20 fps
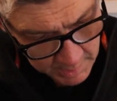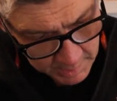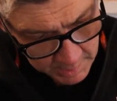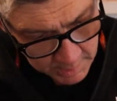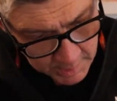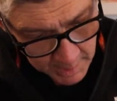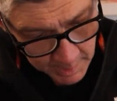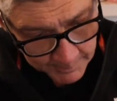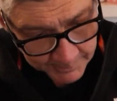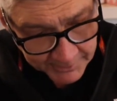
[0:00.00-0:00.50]

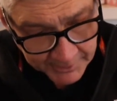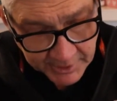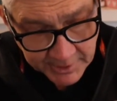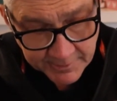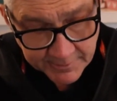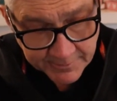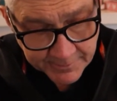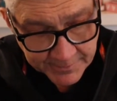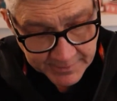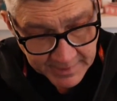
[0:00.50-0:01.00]
Comfort
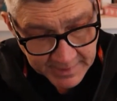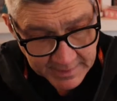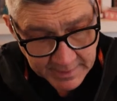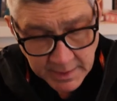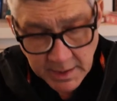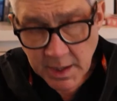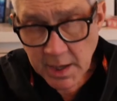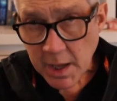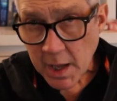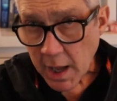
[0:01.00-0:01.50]
and
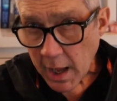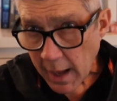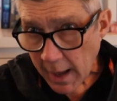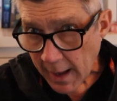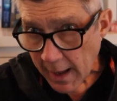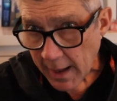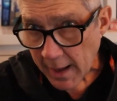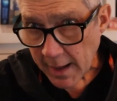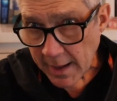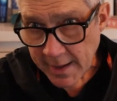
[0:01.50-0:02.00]
fit.
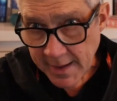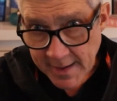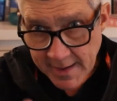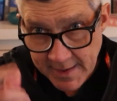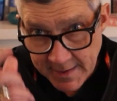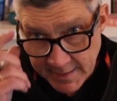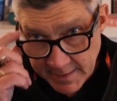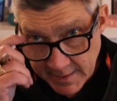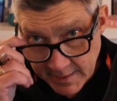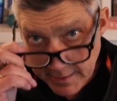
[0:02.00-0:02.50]

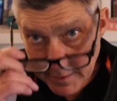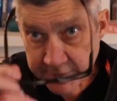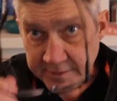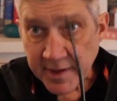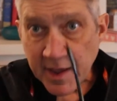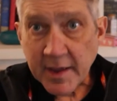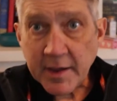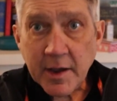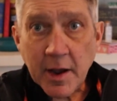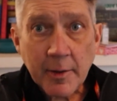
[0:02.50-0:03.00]
It is
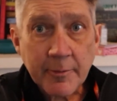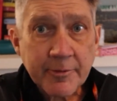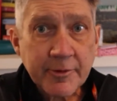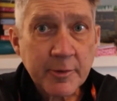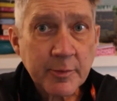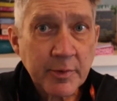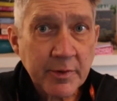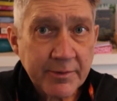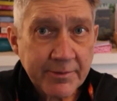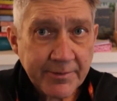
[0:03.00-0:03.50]
a
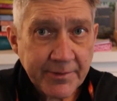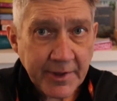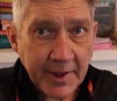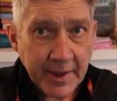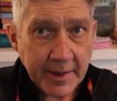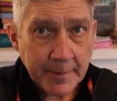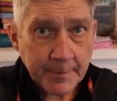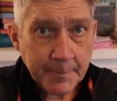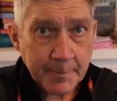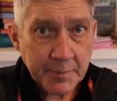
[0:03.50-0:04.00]
comfortable
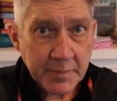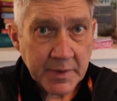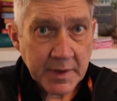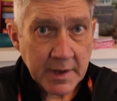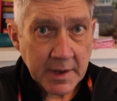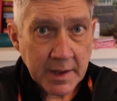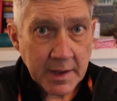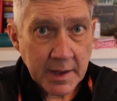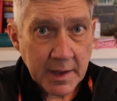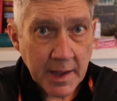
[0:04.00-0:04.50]
fit.
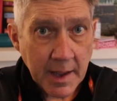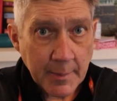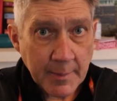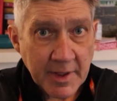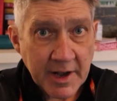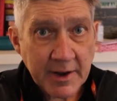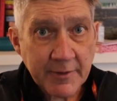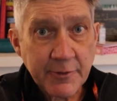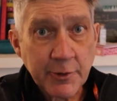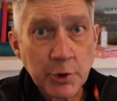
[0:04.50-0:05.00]
I
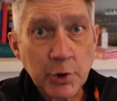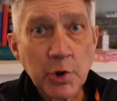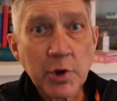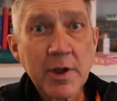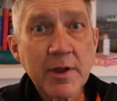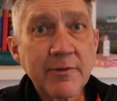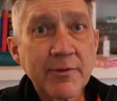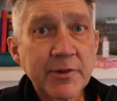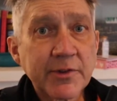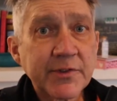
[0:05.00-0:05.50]
mean, if you're
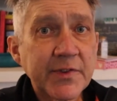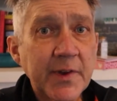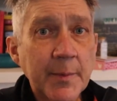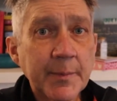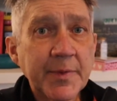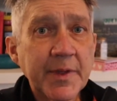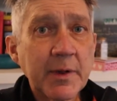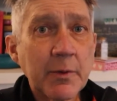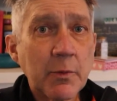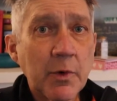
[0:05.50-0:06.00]
looking for
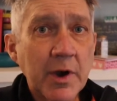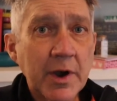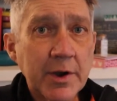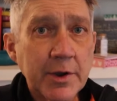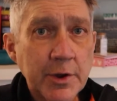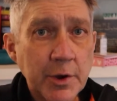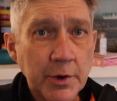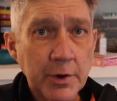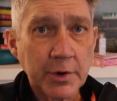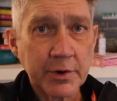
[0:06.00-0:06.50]
something where
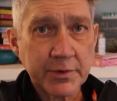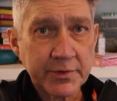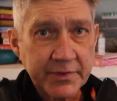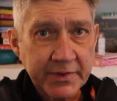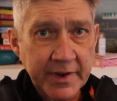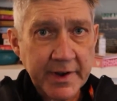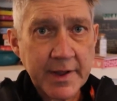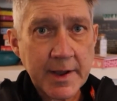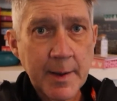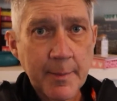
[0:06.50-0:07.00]
you're
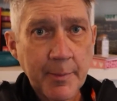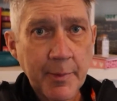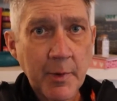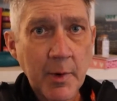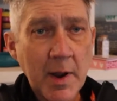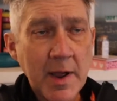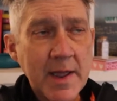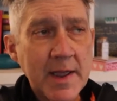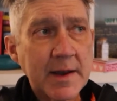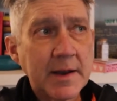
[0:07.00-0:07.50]
sitting
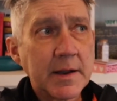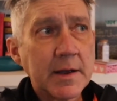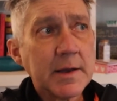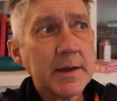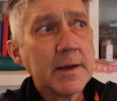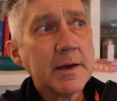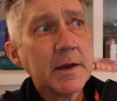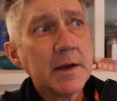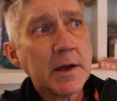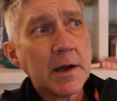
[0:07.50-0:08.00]
upright
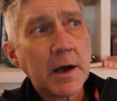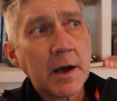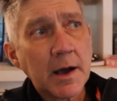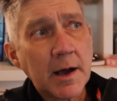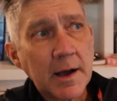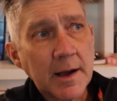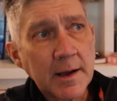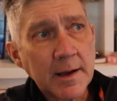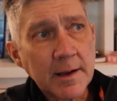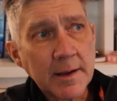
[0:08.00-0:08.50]

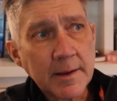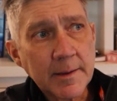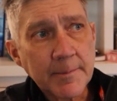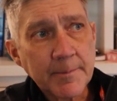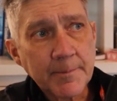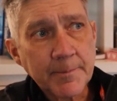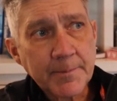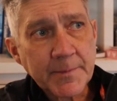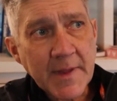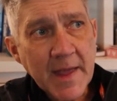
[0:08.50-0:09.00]

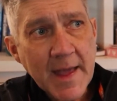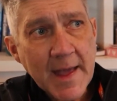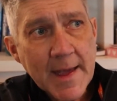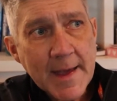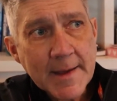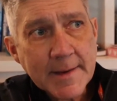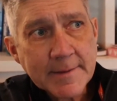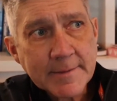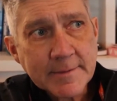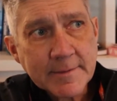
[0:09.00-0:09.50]

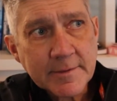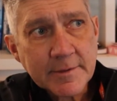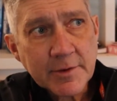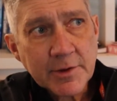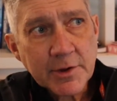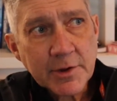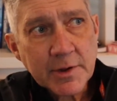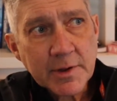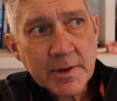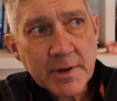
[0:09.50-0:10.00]

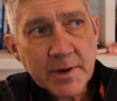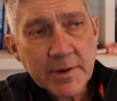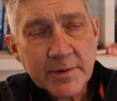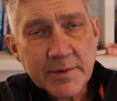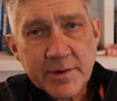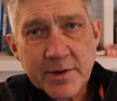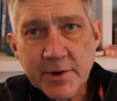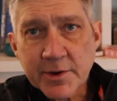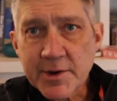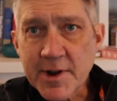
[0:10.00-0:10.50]
and
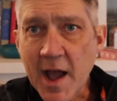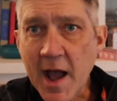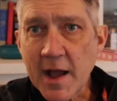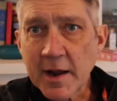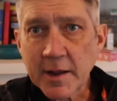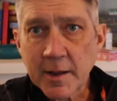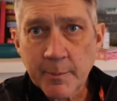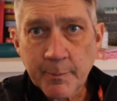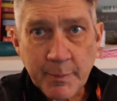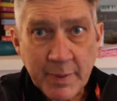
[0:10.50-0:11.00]
you're
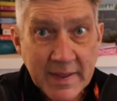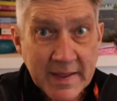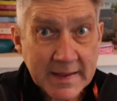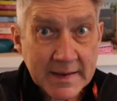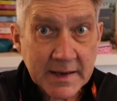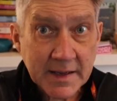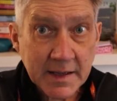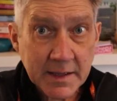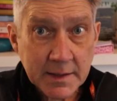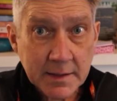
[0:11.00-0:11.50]
not
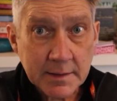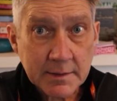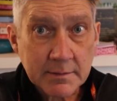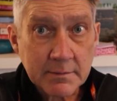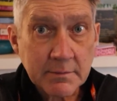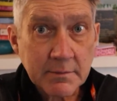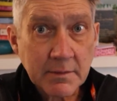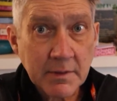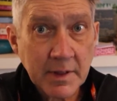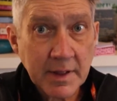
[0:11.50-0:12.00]
competing,
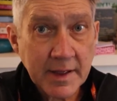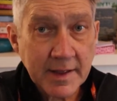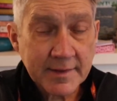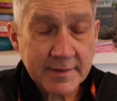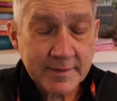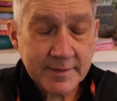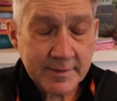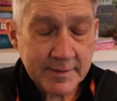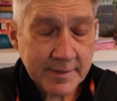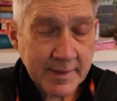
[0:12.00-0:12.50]

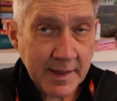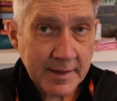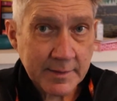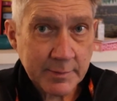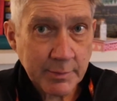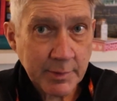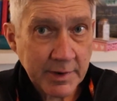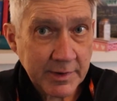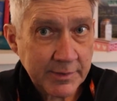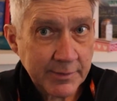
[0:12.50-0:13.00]

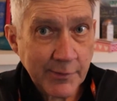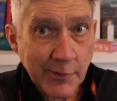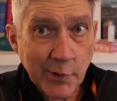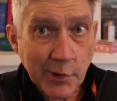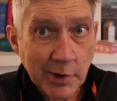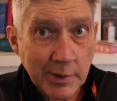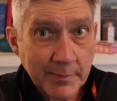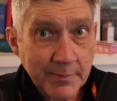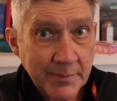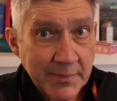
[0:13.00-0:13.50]
that's what it's
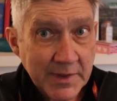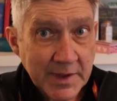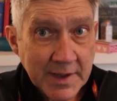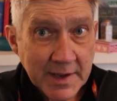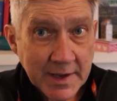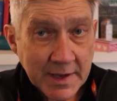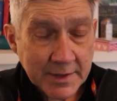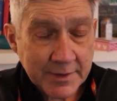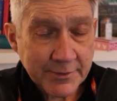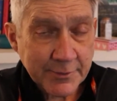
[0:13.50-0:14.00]
for.
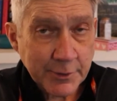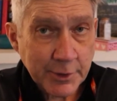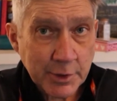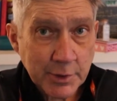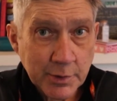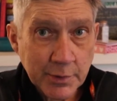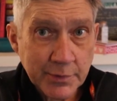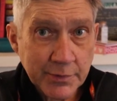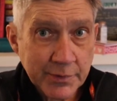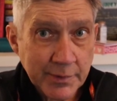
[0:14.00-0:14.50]
It's for
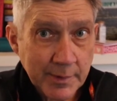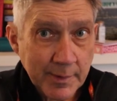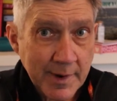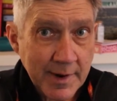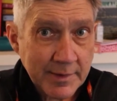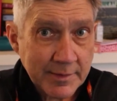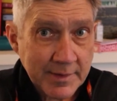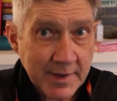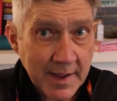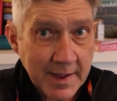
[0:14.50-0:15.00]
cruising
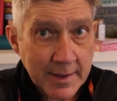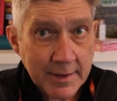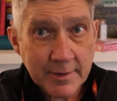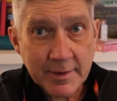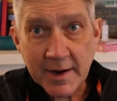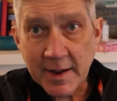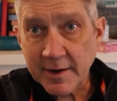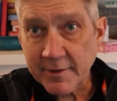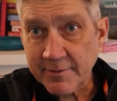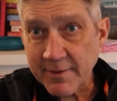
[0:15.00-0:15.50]
around
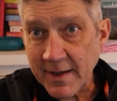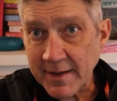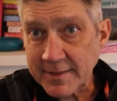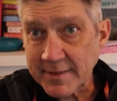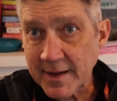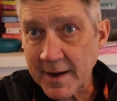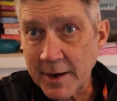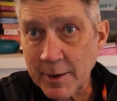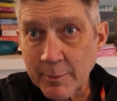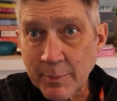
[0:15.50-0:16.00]
town on a fat
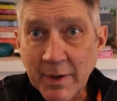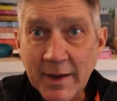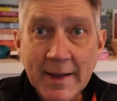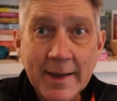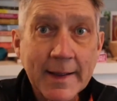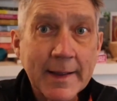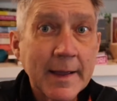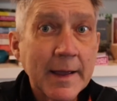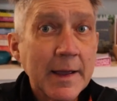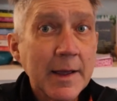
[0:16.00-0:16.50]
tire
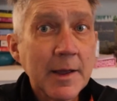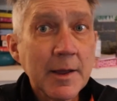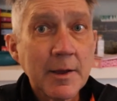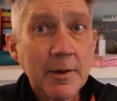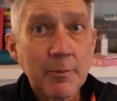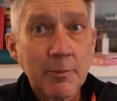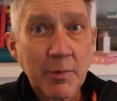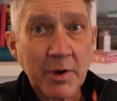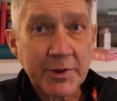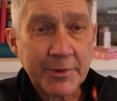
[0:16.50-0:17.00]
bike,
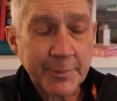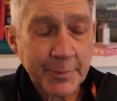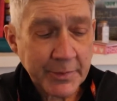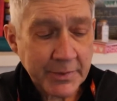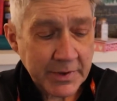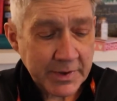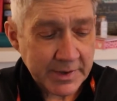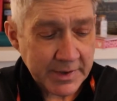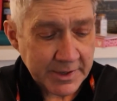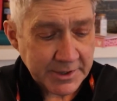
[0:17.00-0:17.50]
multiple
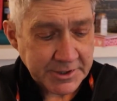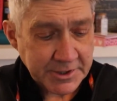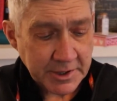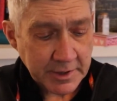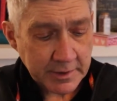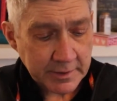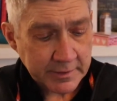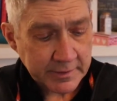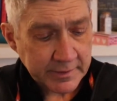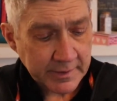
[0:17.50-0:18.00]

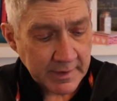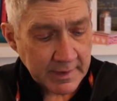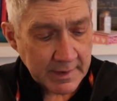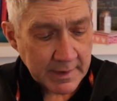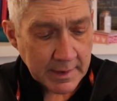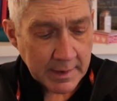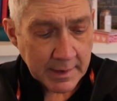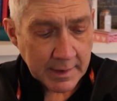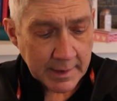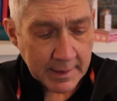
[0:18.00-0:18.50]
conditions.
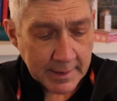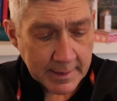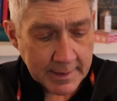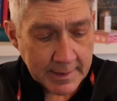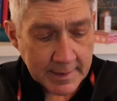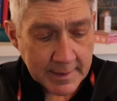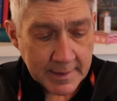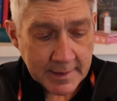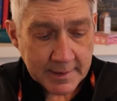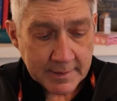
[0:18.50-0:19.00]

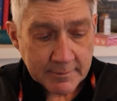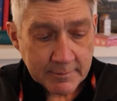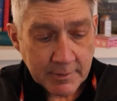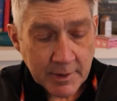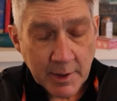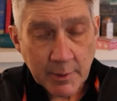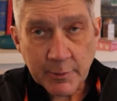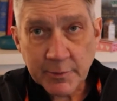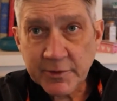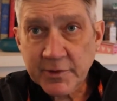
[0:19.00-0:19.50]

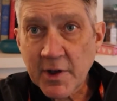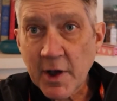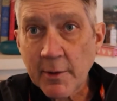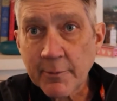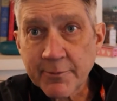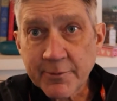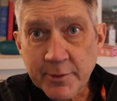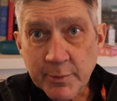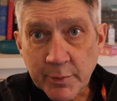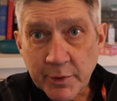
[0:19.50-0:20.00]
It was
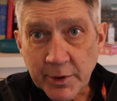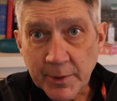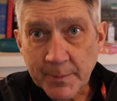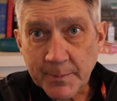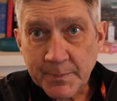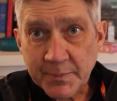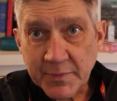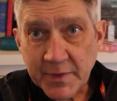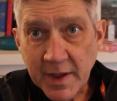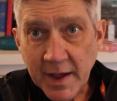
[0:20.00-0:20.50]

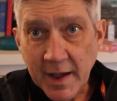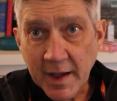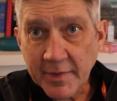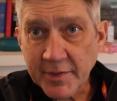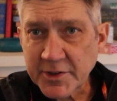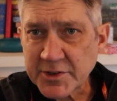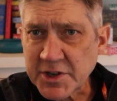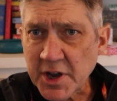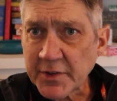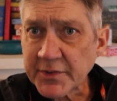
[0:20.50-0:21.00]
comfortable.
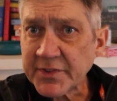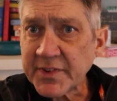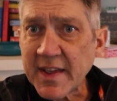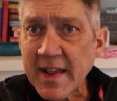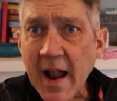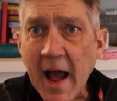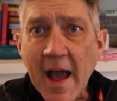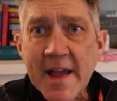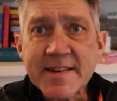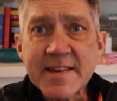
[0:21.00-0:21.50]
The gel
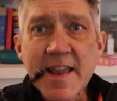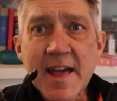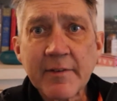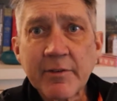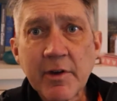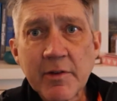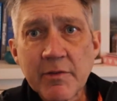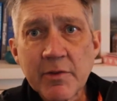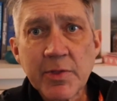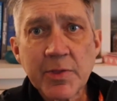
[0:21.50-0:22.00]
seat, I
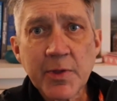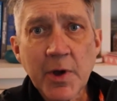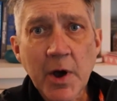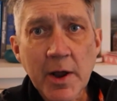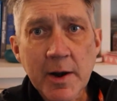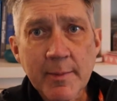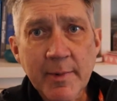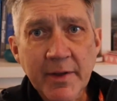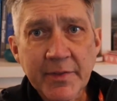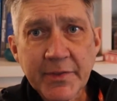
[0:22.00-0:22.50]
never even
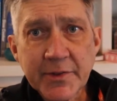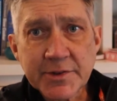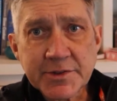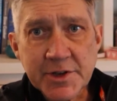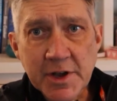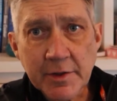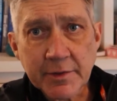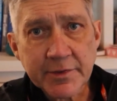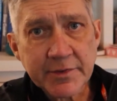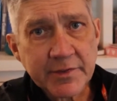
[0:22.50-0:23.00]
thought about the
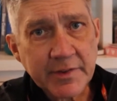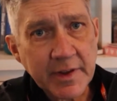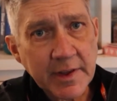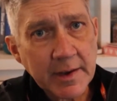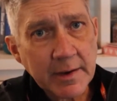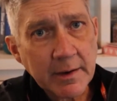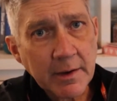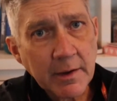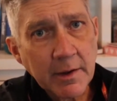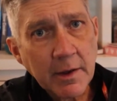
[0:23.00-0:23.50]
gel
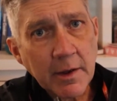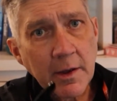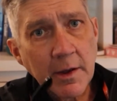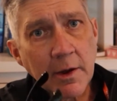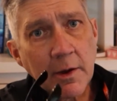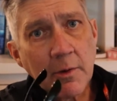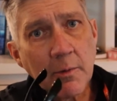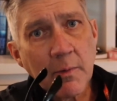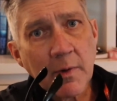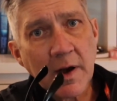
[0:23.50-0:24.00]
seat
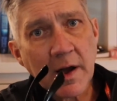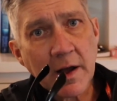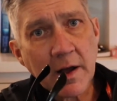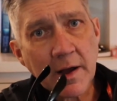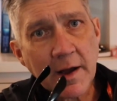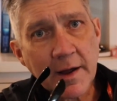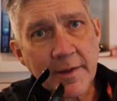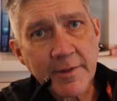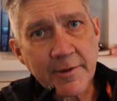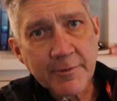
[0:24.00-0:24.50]
while
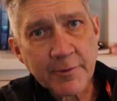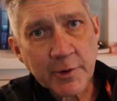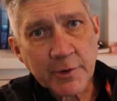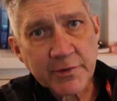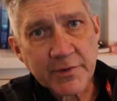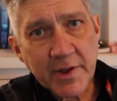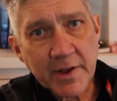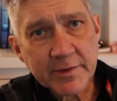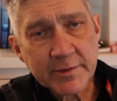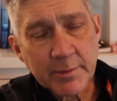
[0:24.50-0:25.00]
on the
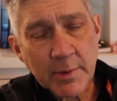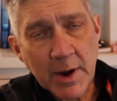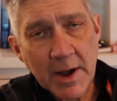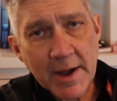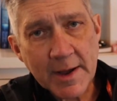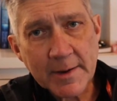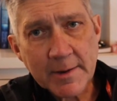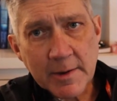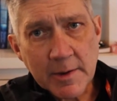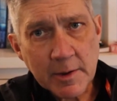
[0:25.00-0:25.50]
first test
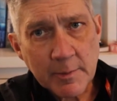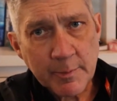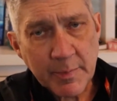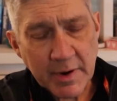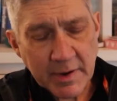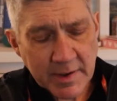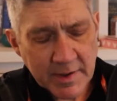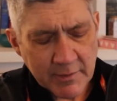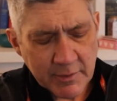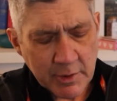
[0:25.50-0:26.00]
ride, but
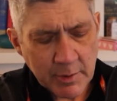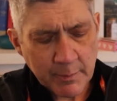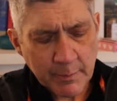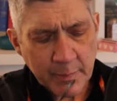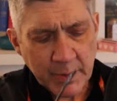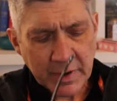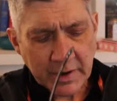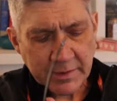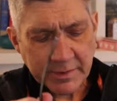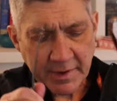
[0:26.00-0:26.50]
I'll give it a
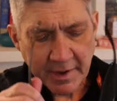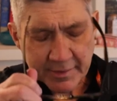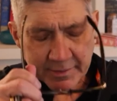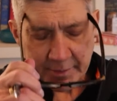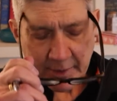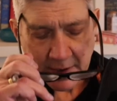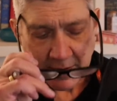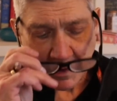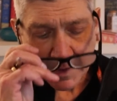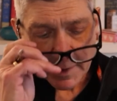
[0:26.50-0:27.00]
bigger test
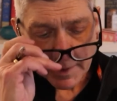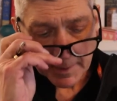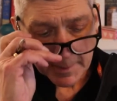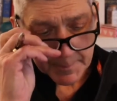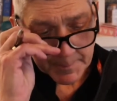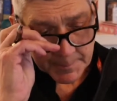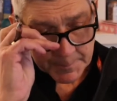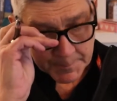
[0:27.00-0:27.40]
ride later.